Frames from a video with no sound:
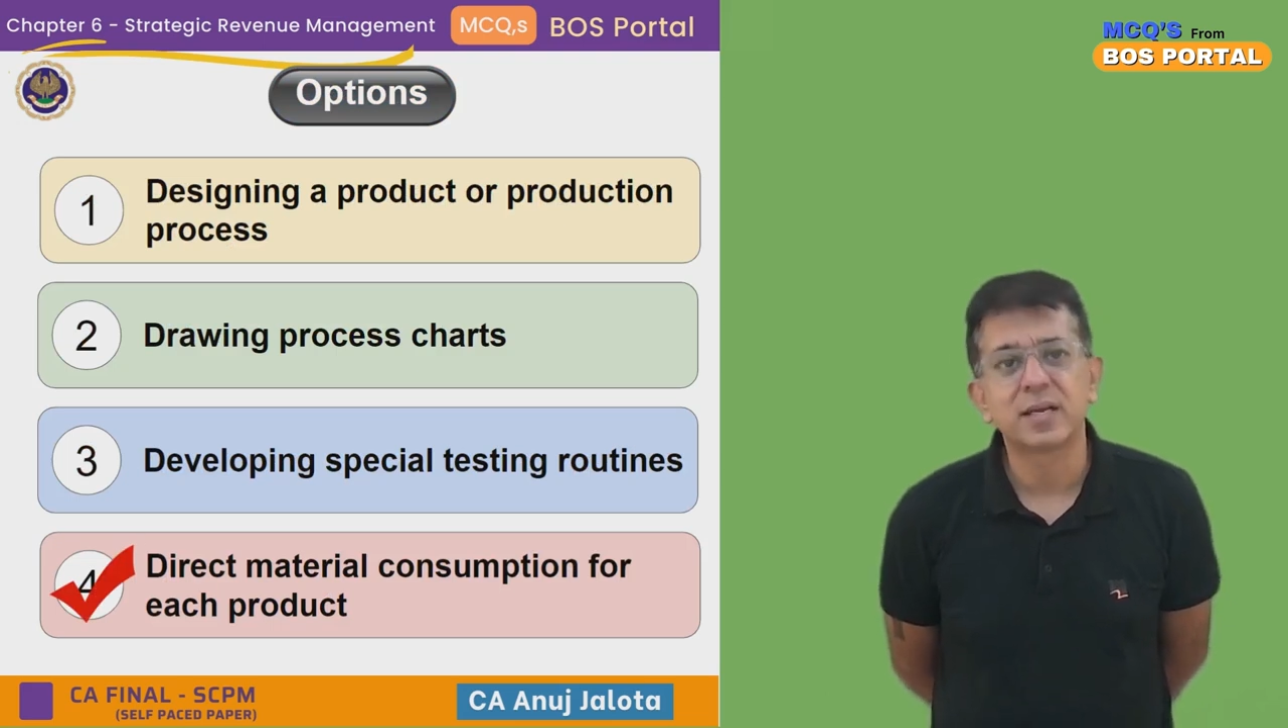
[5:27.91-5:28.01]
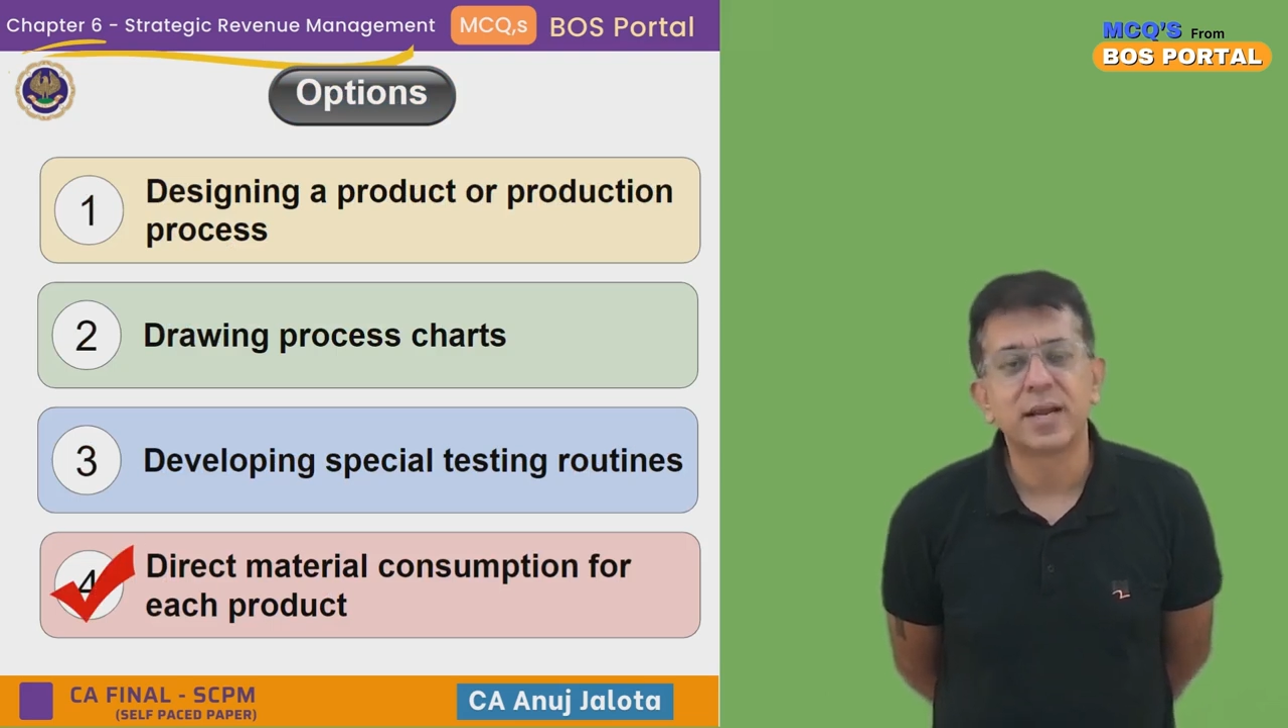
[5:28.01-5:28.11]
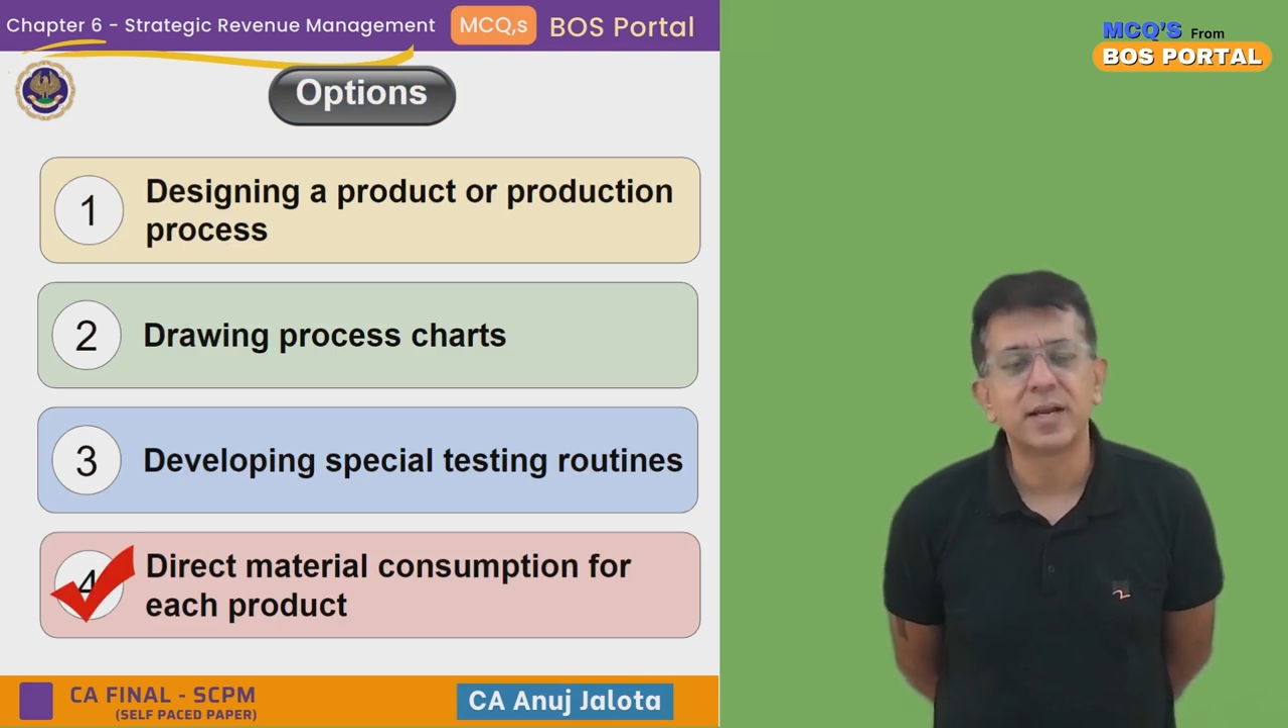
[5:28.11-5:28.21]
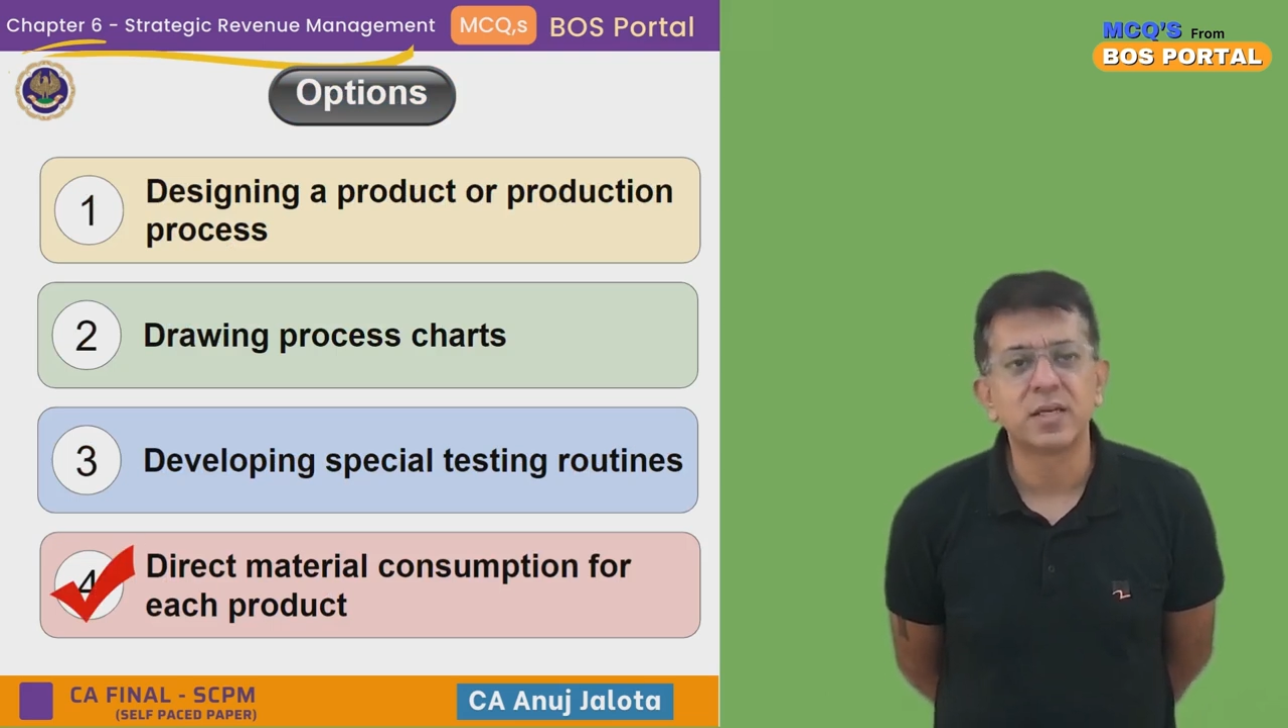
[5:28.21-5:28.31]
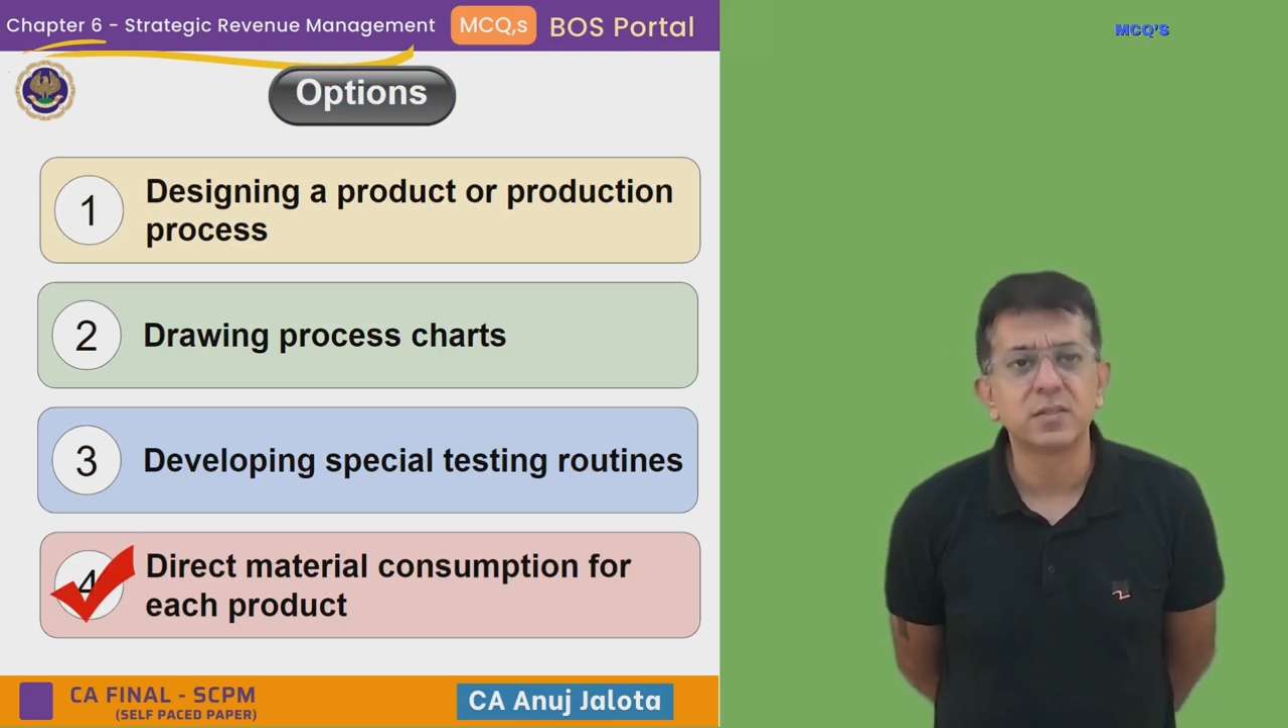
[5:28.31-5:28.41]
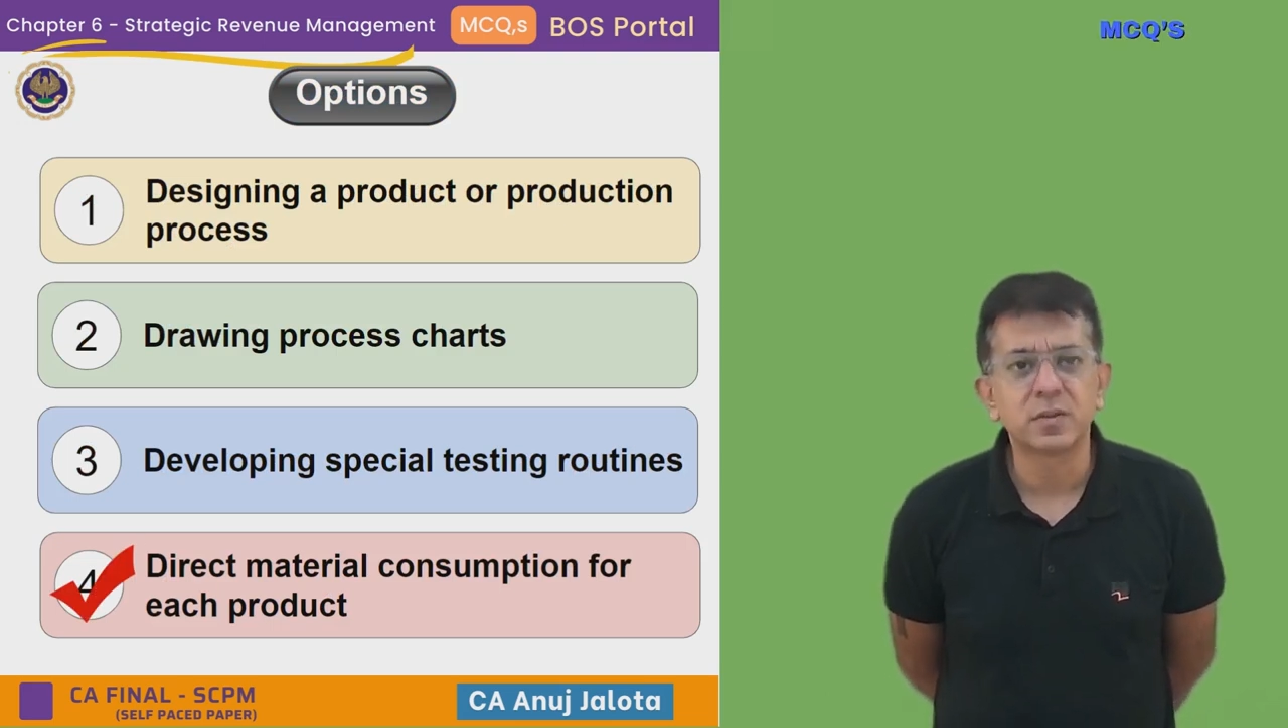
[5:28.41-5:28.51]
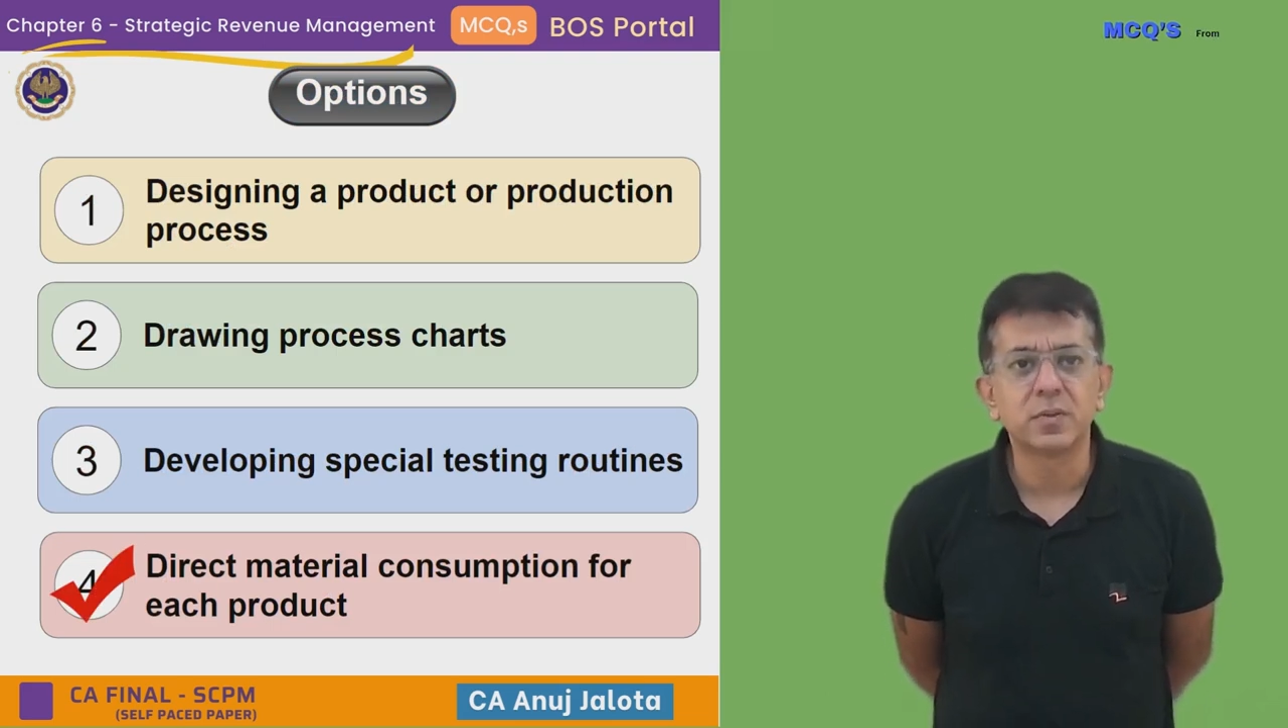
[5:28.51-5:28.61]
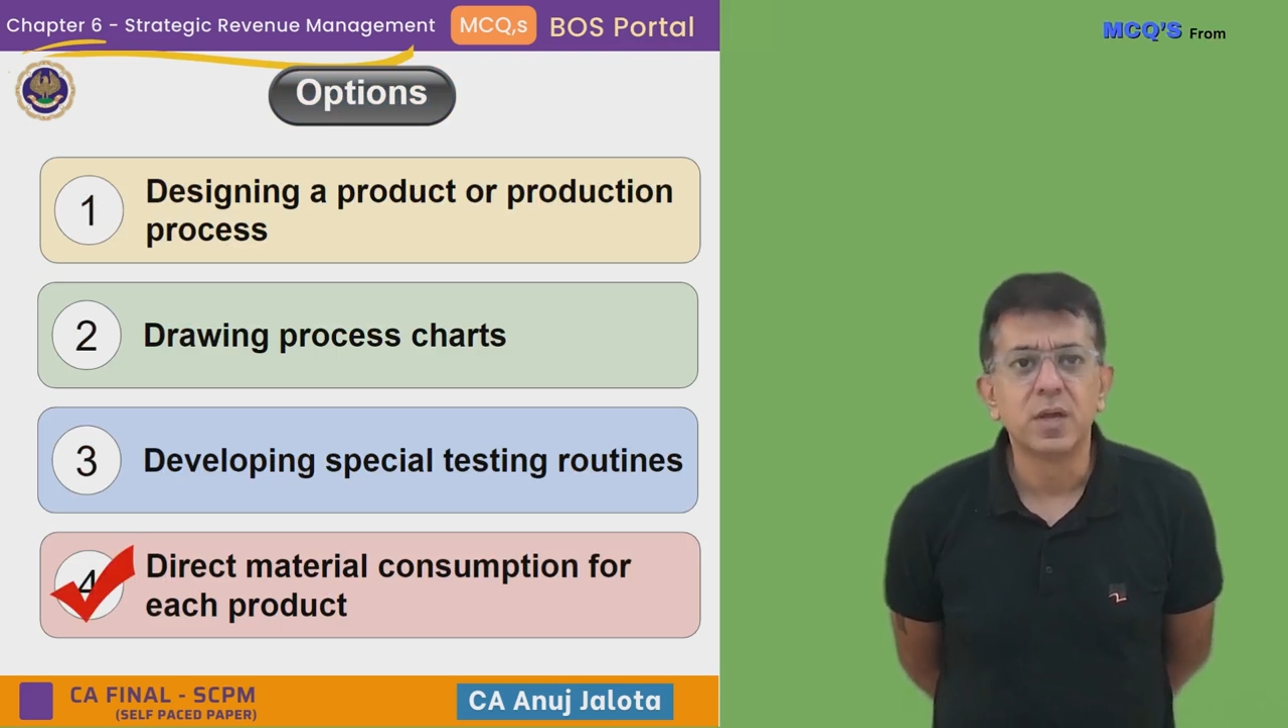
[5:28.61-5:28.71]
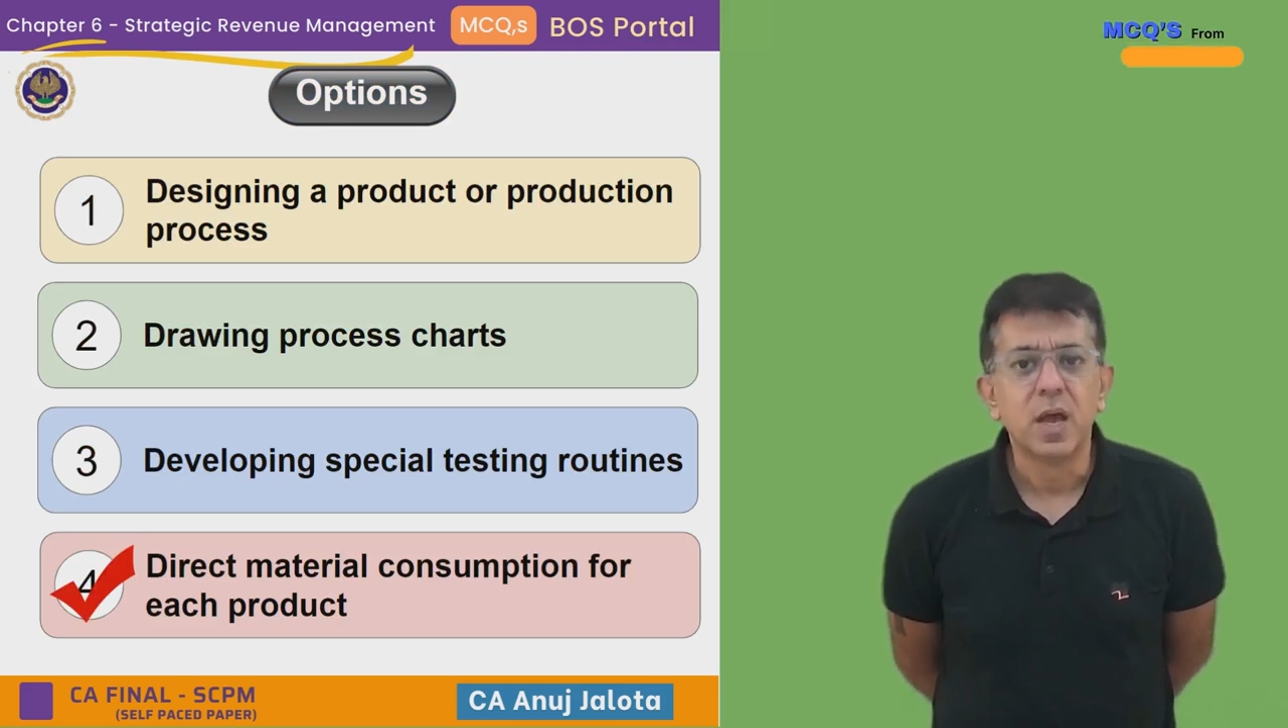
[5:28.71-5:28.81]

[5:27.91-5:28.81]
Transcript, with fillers: correct answer.